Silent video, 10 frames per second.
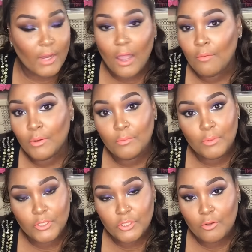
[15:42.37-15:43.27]
I wouldn't
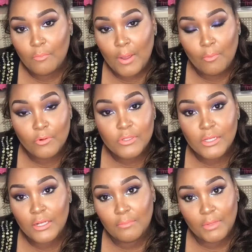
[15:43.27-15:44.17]
wish it on my worst
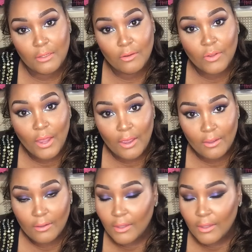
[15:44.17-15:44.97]
enemy, okay?